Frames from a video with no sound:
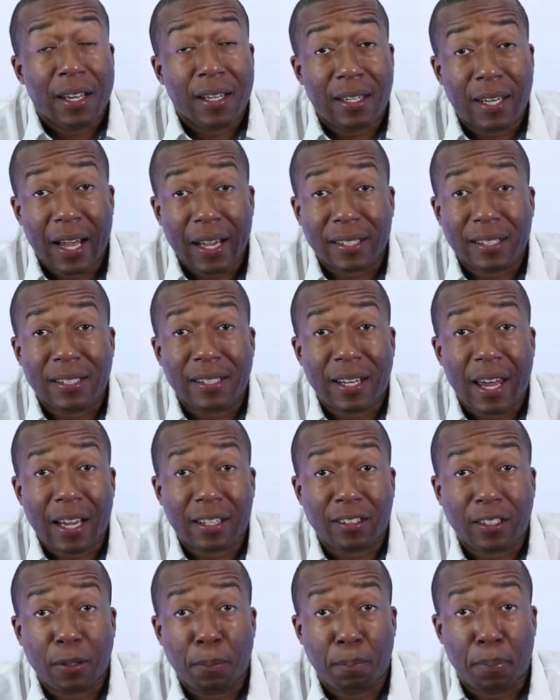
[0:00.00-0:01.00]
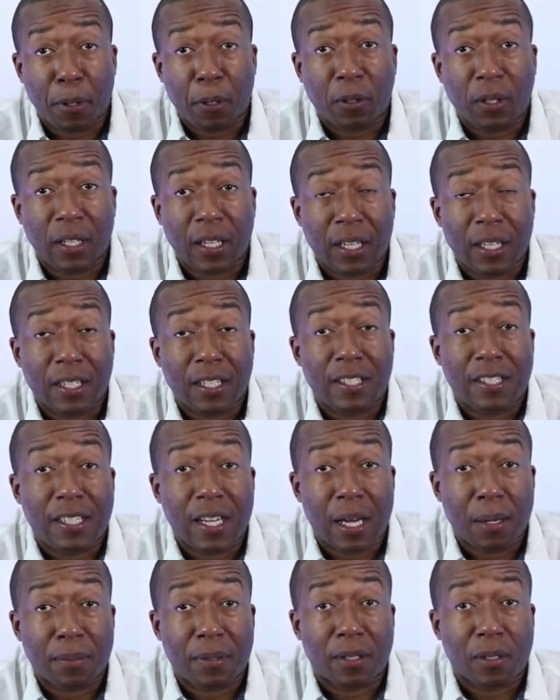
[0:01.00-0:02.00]
DeX is actually built in the
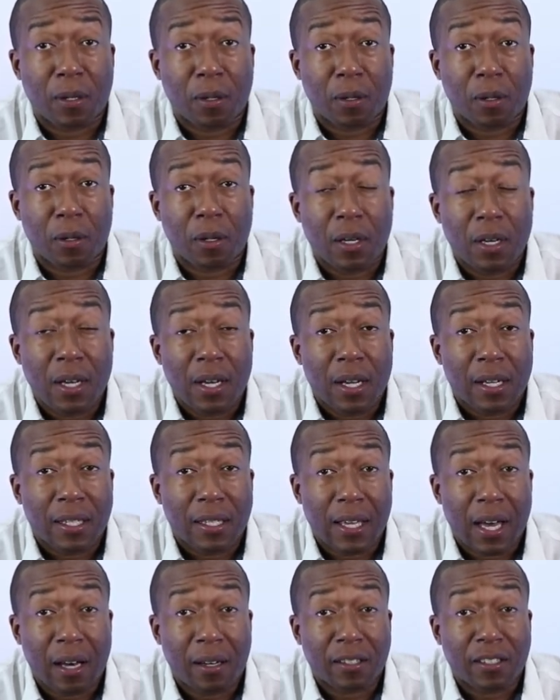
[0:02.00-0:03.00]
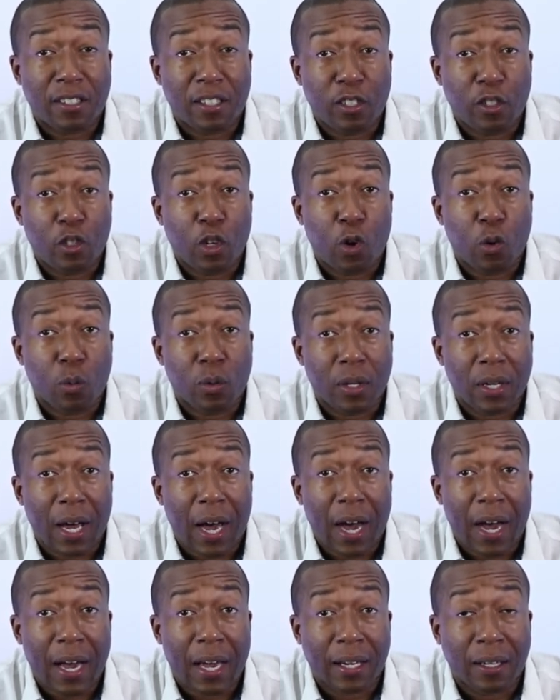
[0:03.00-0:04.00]
Samsung Galaxy Note
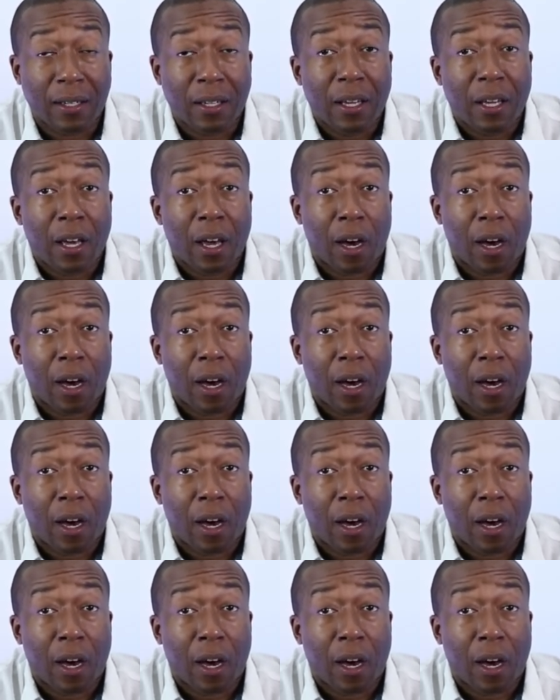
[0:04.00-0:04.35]
9